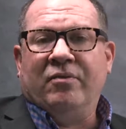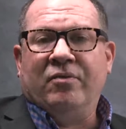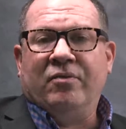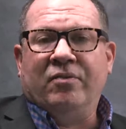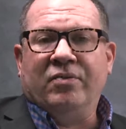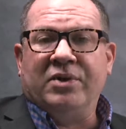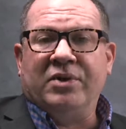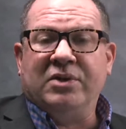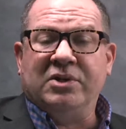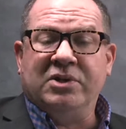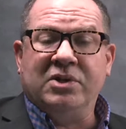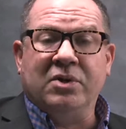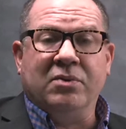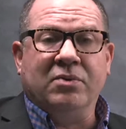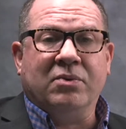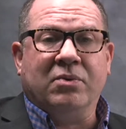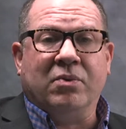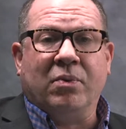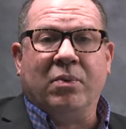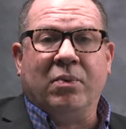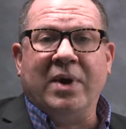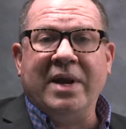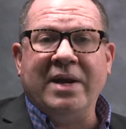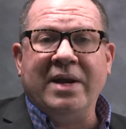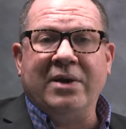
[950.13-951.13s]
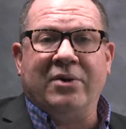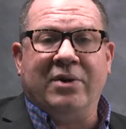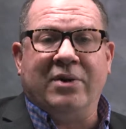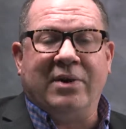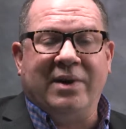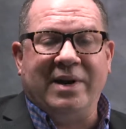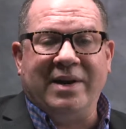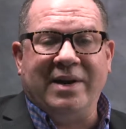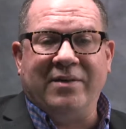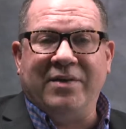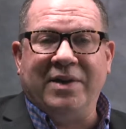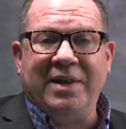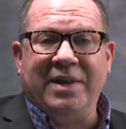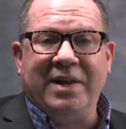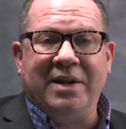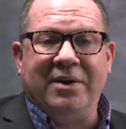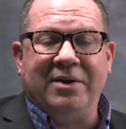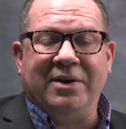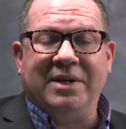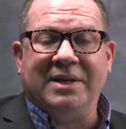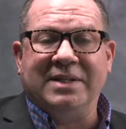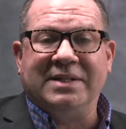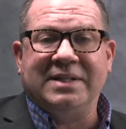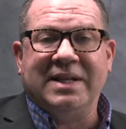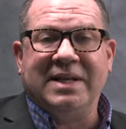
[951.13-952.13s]
greeter even there
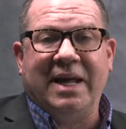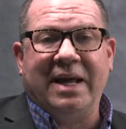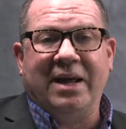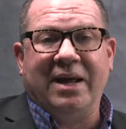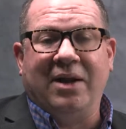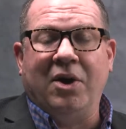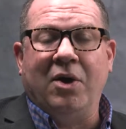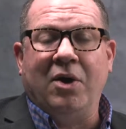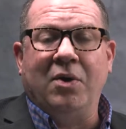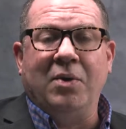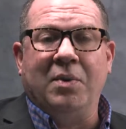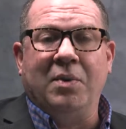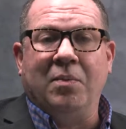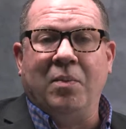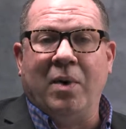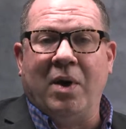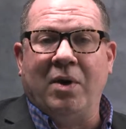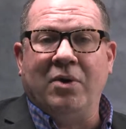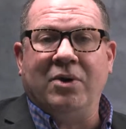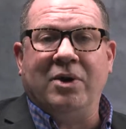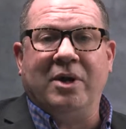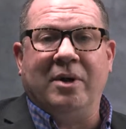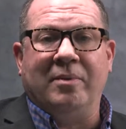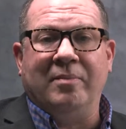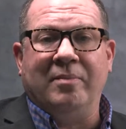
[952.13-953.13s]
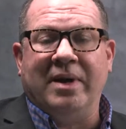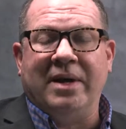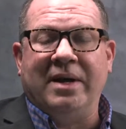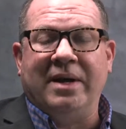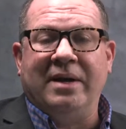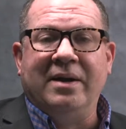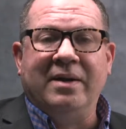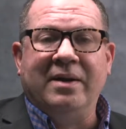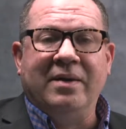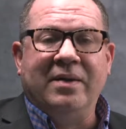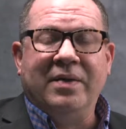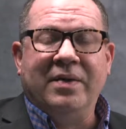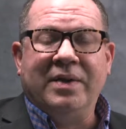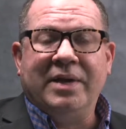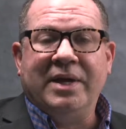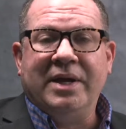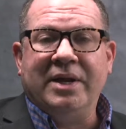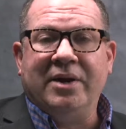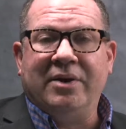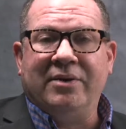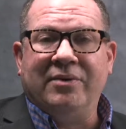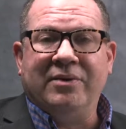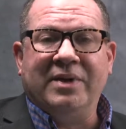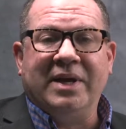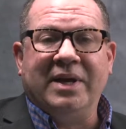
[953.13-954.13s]
to say hello and welcome and,
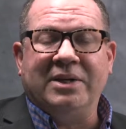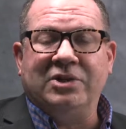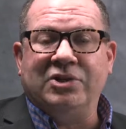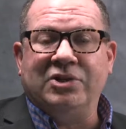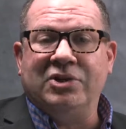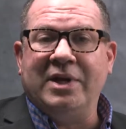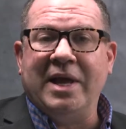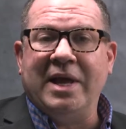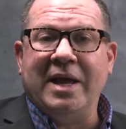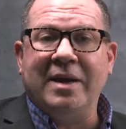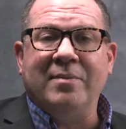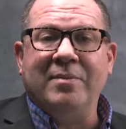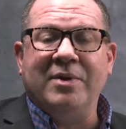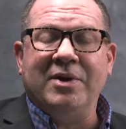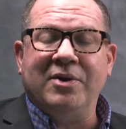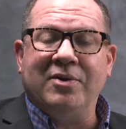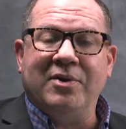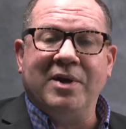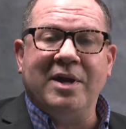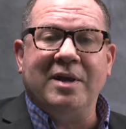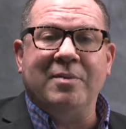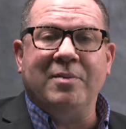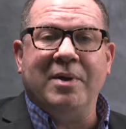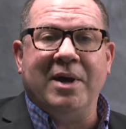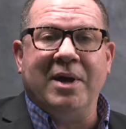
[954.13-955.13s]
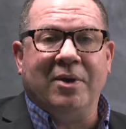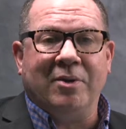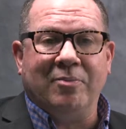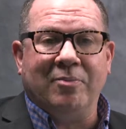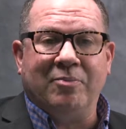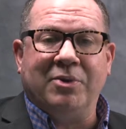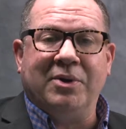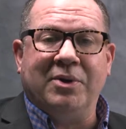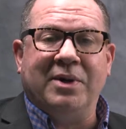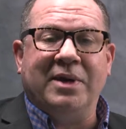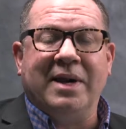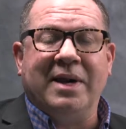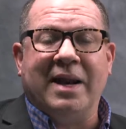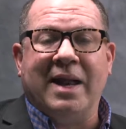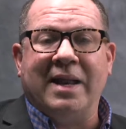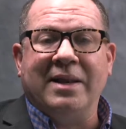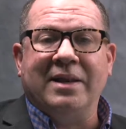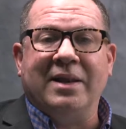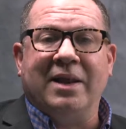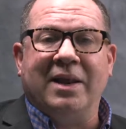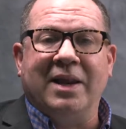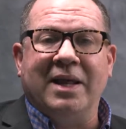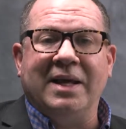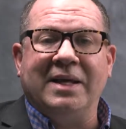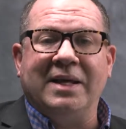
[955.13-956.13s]
get your name and your email and put it on
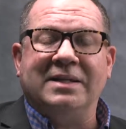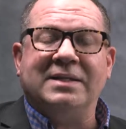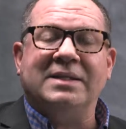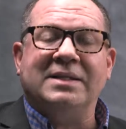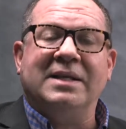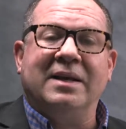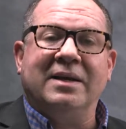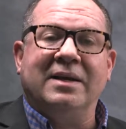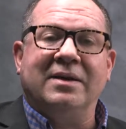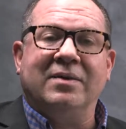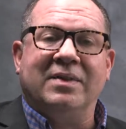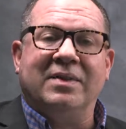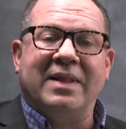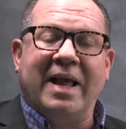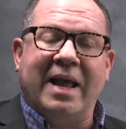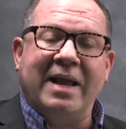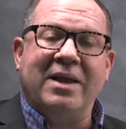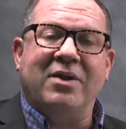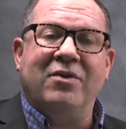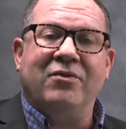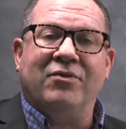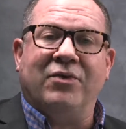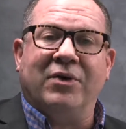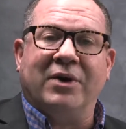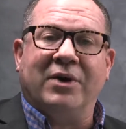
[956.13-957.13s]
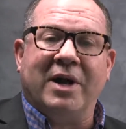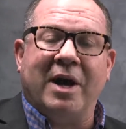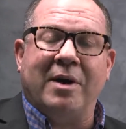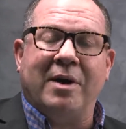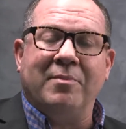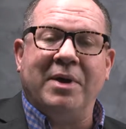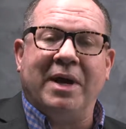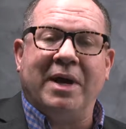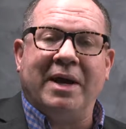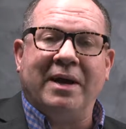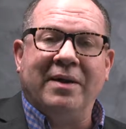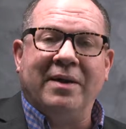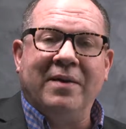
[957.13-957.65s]
the list and thank you for coming.